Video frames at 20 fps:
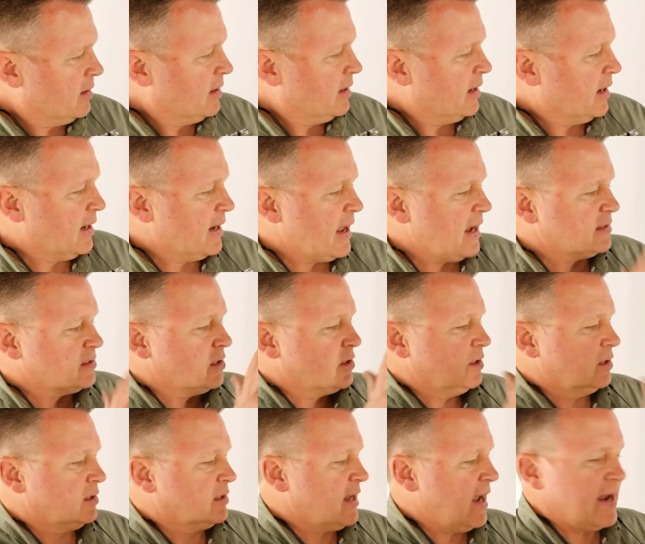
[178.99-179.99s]
It has a
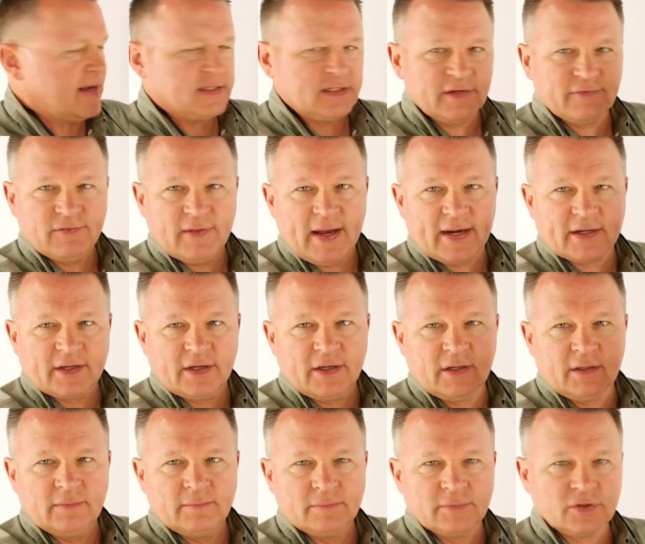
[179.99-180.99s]
good case
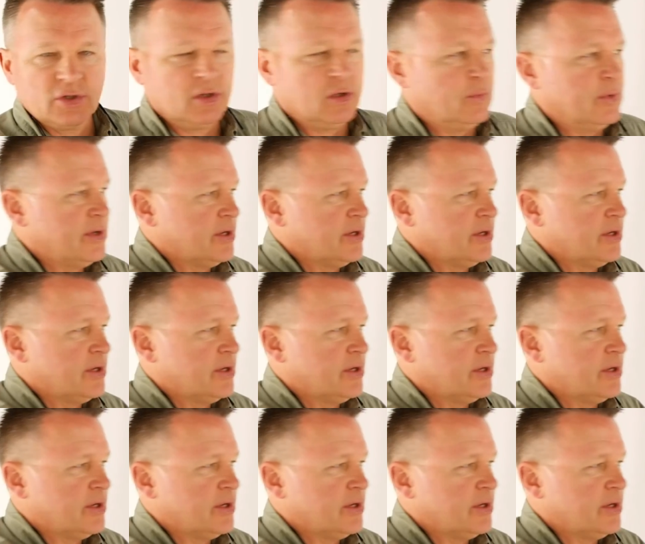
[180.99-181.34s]
deflector, so that when you're